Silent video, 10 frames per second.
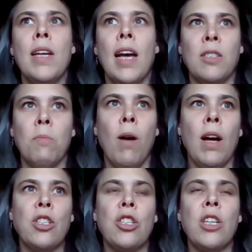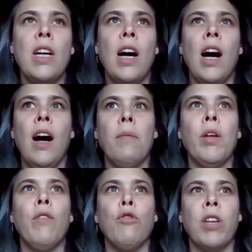as much,
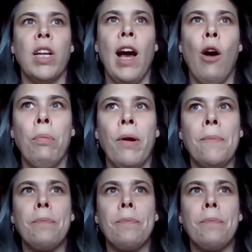if you can help it,